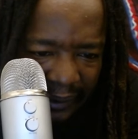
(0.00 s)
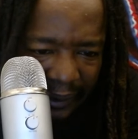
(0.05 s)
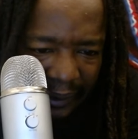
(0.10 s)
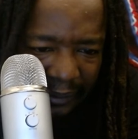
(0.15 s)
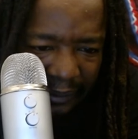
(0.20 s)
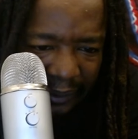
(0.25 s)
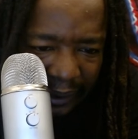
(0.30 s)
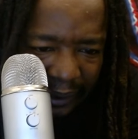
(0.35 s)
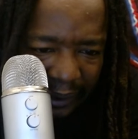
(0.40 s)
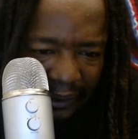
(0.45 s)

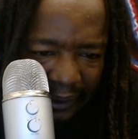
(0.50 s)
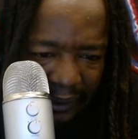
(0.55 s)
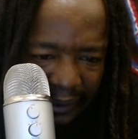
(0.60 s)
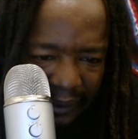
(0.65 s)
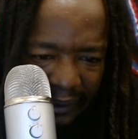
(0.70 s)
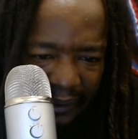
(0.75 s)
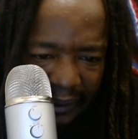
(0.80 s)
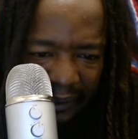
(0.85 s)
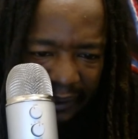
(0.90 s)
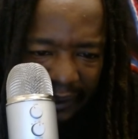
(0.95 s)
trying to
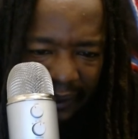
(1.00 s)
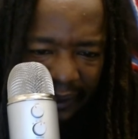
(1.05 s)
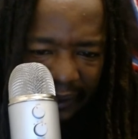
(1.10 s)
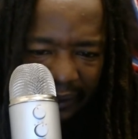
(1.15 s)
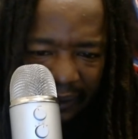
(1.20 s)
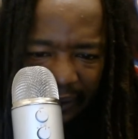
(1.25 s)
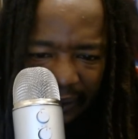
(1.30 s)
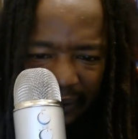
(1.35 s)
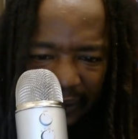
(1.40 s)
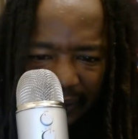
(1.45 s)
look at
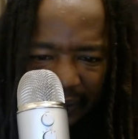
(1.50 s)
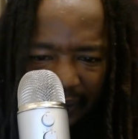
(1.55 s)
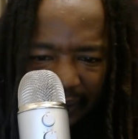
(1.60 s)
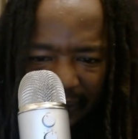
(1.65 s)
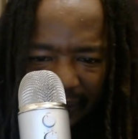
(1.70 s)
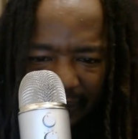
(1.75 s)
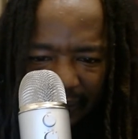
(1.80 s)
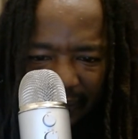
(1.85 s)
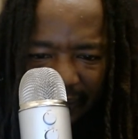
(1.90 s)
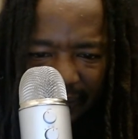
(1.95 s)
all of this.
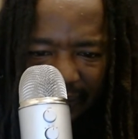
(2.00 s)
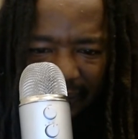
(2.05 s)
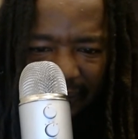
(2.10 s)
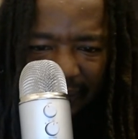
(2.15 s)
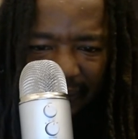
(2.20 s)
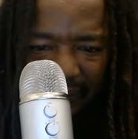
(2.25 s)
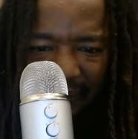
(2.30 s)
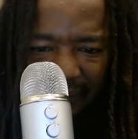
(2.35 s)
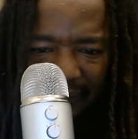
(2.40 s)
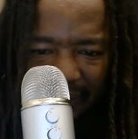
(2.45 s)
It's the
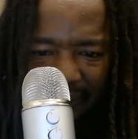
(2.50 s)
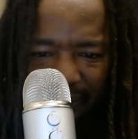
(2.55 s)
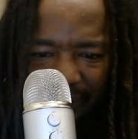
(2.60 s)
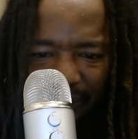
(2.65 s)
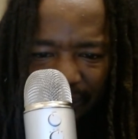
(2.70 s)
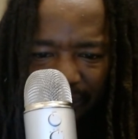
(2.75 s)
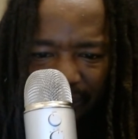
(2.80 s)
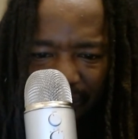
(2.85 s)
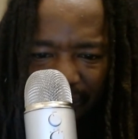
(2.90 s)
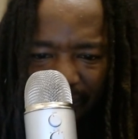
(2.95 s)
Central
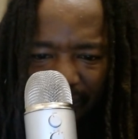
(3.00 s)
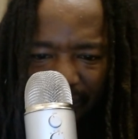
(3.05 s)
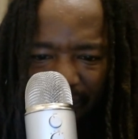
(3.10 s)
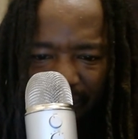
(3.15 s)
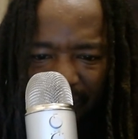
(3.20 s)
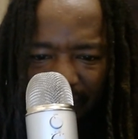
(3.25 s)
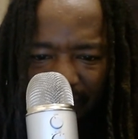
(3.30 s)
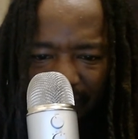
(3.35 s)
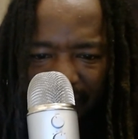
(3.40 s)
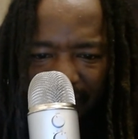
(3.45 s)

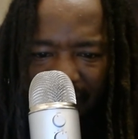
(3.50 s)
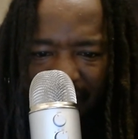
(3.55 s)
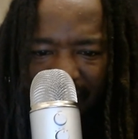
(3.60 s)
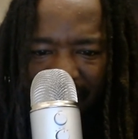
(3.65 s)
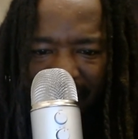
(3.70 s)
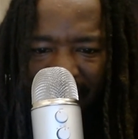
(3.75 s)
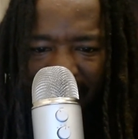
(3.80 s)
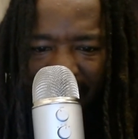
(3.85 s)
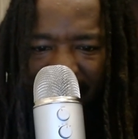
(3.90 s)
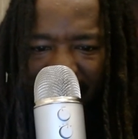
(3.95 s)
Coast.
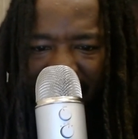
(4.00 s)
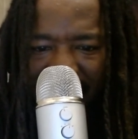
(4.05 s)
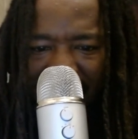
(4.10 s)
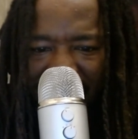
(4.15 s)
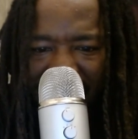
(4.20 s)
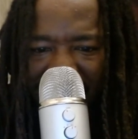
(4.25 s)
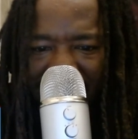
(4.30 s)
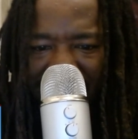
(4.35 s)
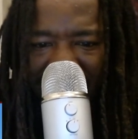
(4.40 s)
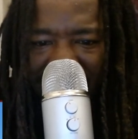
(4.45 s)

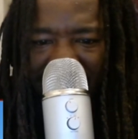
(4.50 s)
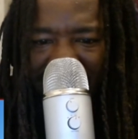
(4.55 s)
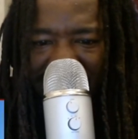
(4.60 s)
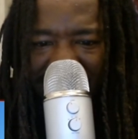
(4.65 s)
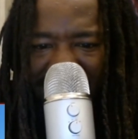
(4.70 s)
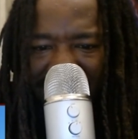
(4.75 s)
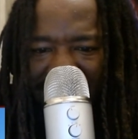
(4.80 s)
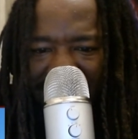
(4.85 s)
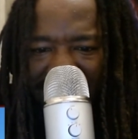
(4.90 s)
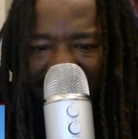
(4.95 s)

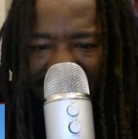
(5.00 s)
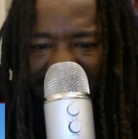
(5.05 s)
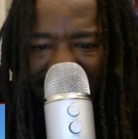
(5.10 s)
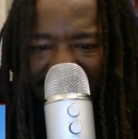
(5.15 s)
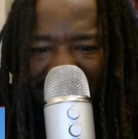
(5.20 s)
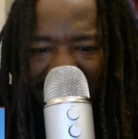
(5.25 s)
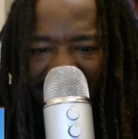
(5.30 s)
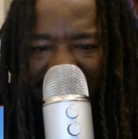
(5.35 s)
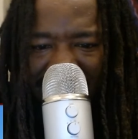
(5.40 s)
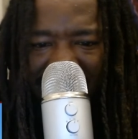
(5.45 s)
That
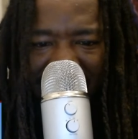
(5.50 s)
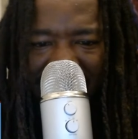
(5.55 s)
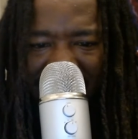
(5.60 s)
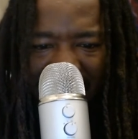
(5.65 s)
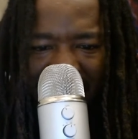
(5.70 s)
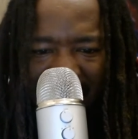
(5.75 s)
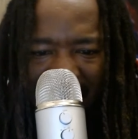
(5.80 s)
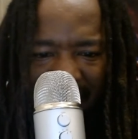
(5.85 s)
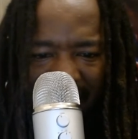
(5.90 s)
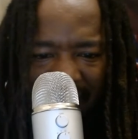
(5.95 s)
says
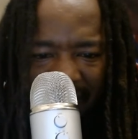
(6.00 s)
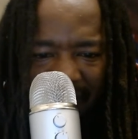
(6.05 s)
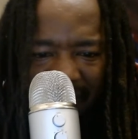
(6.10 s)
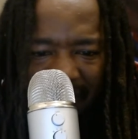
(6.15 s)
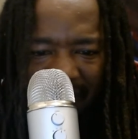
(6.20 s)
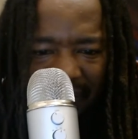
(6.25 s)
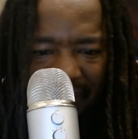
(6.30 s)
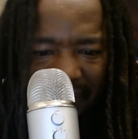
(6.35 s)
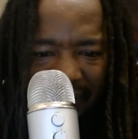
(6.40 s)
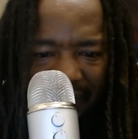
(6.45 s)
Dallas.
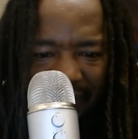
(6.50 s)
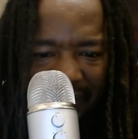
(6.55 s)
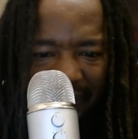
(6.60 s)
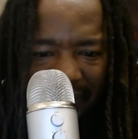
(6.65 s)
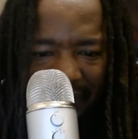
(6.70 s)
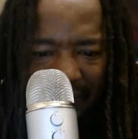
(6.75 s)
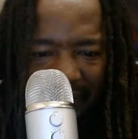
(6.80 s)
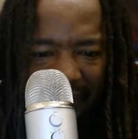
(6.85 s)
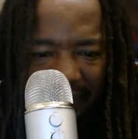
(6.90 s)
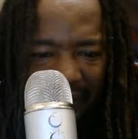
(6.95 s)

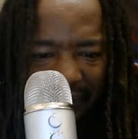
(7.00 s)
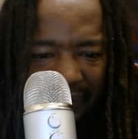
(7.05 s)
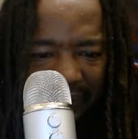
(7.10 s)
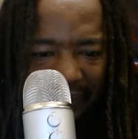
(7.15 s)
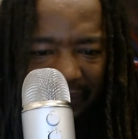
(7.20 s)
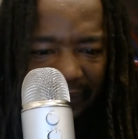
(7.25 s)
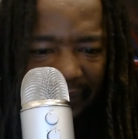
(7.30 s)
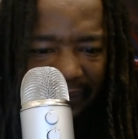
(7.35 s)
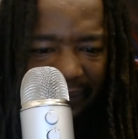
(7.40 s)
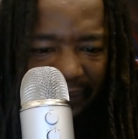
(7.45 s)

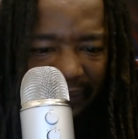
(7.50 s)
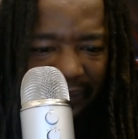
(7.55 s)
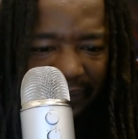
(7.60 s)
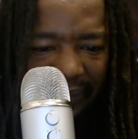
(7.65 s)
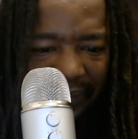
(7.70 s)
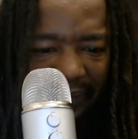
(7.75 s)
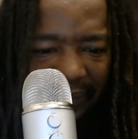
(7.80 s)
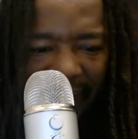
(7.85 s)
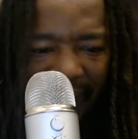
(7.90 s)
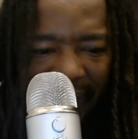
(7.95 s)

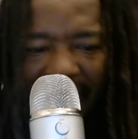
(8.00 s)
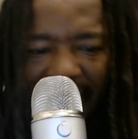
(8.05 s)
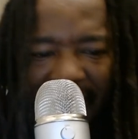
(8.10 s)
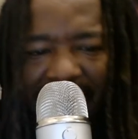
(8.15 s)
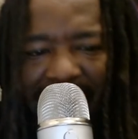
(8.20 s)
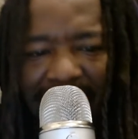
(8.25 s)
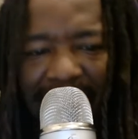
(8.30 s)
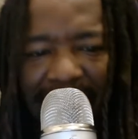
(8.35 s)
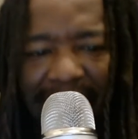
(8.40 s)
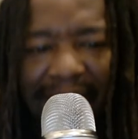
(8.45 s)

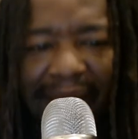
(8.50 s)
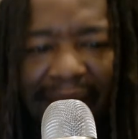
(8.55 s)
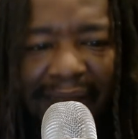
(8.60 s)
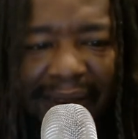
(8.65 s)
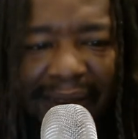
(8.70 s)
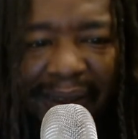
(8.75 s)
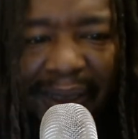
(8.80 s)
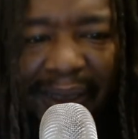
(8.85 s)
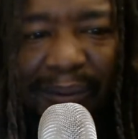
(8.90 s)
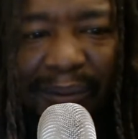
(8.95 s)
I can't
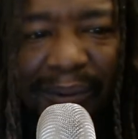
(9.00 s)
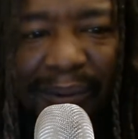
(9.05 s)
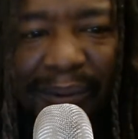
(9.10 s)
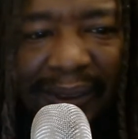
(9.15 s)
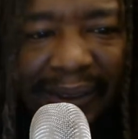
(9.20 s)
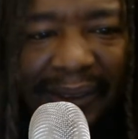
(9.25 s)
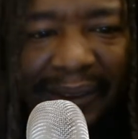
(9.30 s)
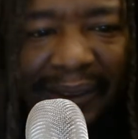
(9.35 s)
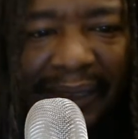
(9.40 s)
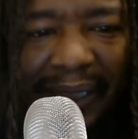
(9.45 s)
tell where this
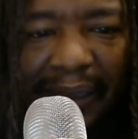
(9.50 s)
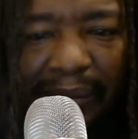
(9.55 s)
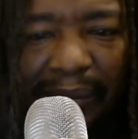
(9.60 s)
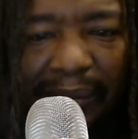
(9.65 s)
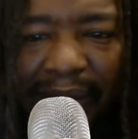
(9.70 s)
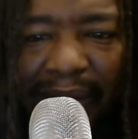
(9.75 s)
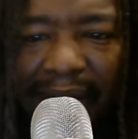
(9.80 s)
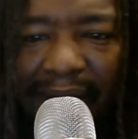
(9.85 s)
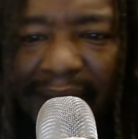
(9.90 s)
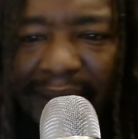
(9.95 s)
is at,
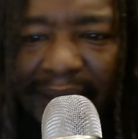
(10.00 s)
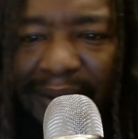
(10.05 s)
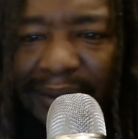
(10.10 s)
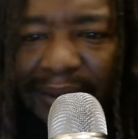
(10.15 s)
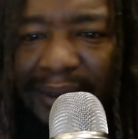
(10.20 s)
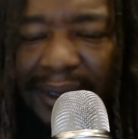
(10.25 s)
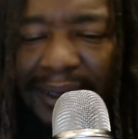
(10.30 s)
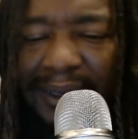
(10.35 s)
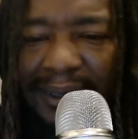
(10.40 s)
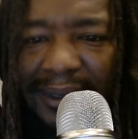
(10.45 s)
bro. I don't
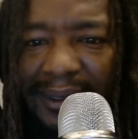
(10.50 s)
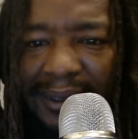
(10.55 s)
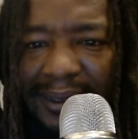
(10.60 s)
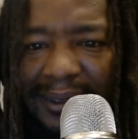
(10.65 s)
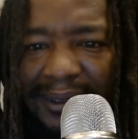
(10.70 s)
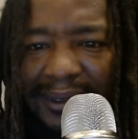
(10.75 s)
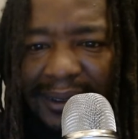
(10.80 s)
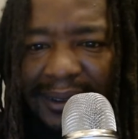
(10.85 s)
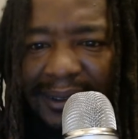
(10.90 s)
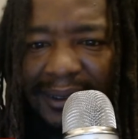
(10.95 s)
think
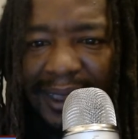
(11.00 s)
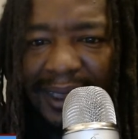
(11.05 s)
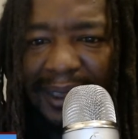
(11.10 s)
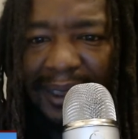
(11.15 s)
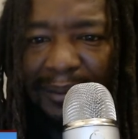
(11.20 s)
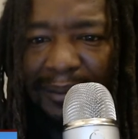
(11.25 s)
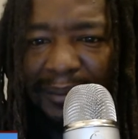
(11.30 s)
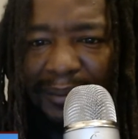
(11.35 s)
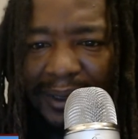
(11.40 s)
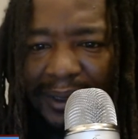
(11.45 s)
this can't
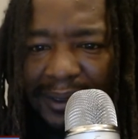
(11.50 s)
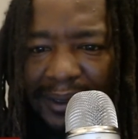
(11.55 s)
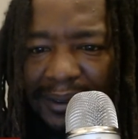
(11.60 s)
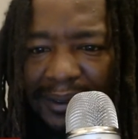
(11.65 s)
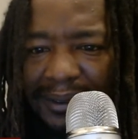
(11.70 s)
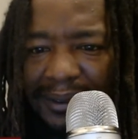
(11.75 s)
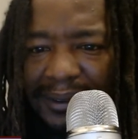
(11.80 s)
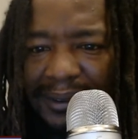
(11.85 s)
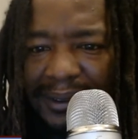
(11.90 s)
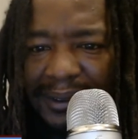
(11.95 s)
be
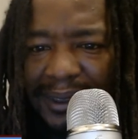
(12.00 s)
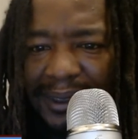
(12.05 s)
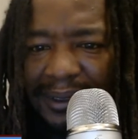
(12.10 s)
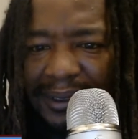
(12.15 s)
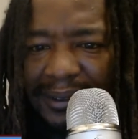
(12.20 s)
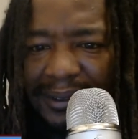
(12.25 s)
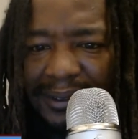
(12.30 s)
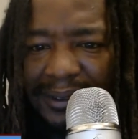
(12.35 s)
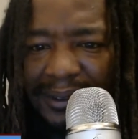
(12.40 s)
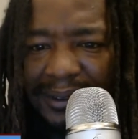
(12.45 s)

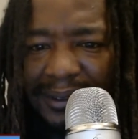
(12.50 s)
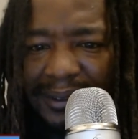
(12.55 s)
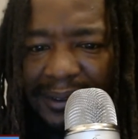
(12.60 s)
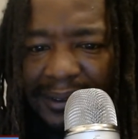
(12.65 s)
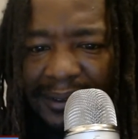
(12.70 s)
Texas.